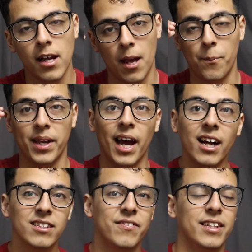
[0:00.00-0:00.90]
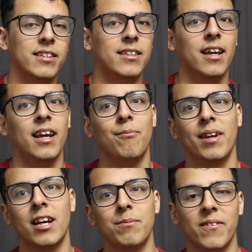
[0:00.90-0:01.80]
And because of this, it
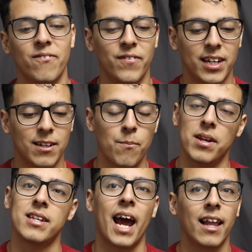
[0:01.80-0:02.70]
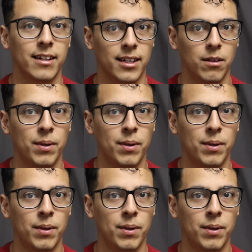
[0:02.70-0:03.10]
becomes a victim mentality,